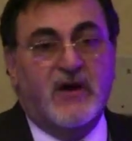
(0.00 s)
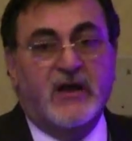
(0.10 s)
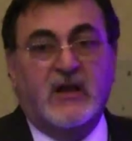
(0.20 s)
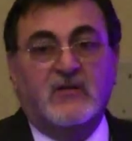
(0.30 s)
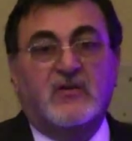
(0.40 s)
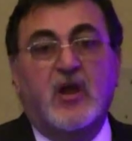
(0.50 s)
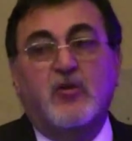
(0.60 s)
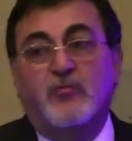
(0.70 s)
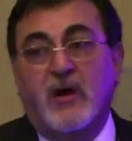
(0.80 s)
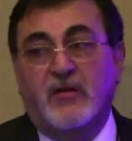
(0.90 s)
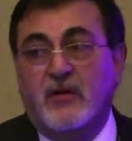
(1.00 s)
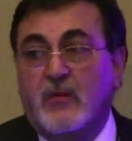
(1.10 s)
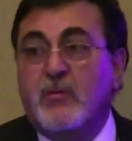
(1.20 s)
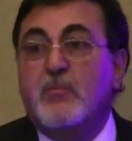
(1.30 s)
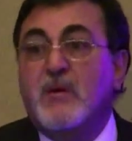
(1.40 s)
I can tailor my
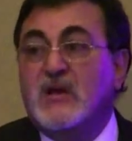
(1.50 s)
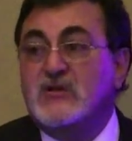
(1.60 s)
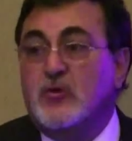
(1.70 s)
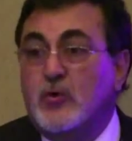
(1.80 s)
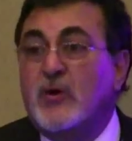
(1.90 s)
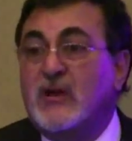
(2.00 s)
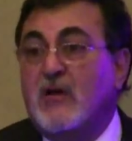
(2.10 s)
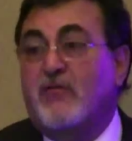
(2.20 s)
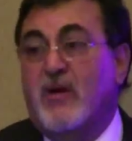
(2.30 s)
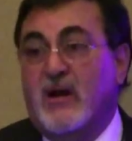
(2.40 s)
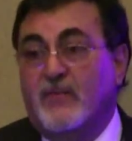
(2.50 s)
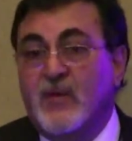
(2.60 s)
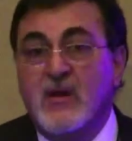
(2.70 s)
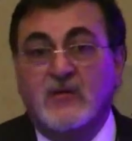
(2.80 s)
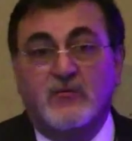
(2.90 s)
therapy based on what I find.
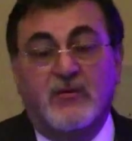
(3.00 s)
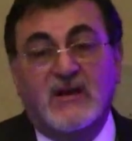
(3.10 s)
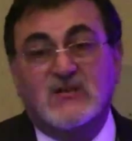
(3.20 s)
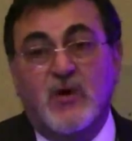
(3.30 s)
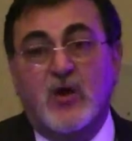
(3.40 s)
So that's why